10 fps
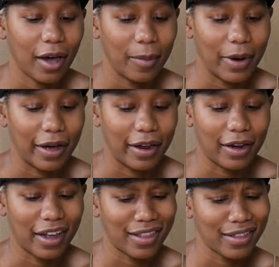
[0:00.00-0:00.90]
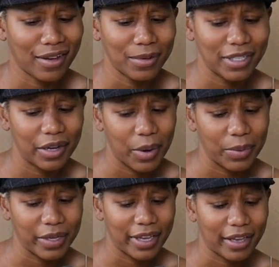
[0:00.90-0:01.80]
But I think that was the
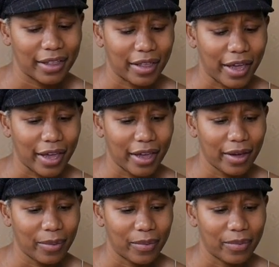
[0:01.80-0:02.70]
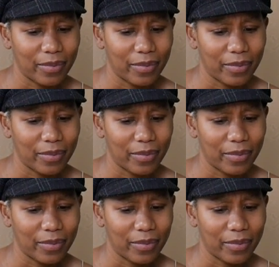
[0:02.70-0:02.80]
only thing